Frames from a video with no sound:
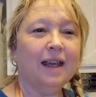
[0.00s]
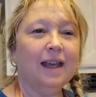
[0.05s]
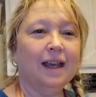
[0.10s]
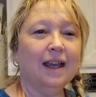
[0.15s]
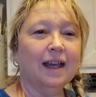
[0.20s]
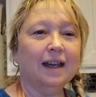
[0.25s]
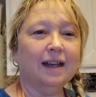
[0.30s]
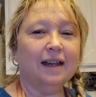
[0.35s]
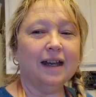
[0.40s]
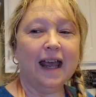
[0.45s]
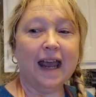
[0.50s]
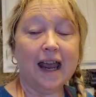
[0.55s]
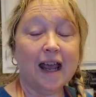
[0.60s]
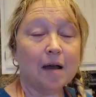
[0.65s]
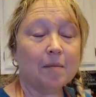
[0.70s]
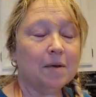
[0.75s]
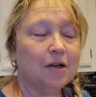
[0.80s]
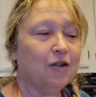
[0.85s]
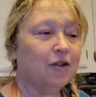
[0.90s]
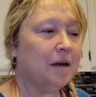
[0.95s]
and
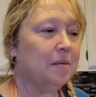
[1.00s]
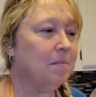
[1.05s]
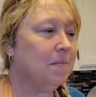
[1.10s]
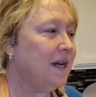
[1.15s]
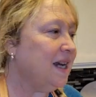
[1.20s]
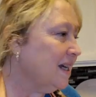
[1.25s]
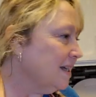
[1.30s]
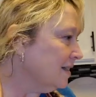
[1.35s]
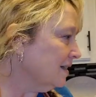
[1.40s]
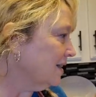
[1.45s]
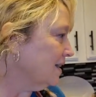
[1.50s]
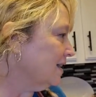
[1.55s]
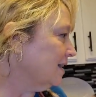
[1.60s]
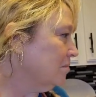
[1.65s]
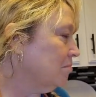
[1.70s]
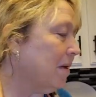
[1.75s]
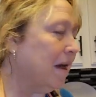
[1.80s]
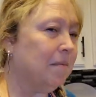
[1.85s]
ham and green beans,